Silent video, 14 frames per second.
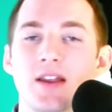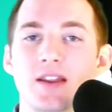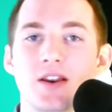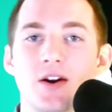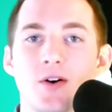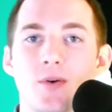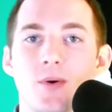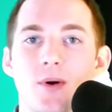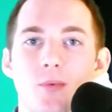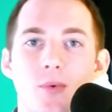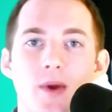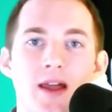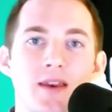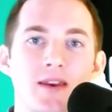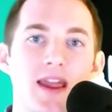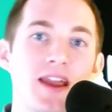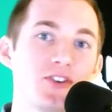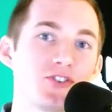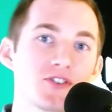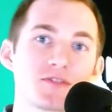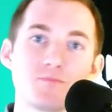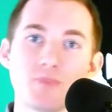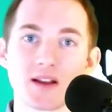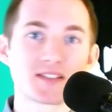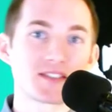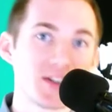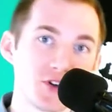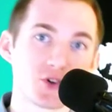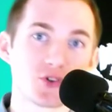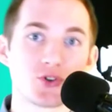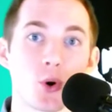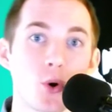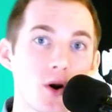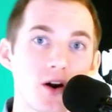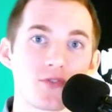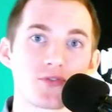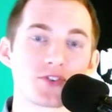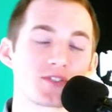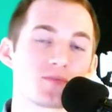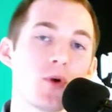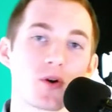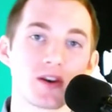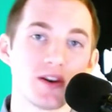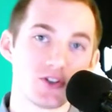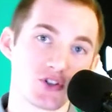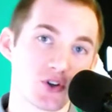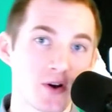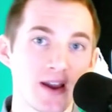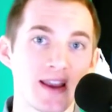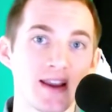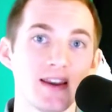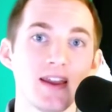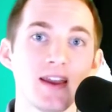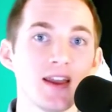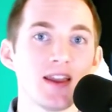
You know, when agents bust in your door for smoking a joint,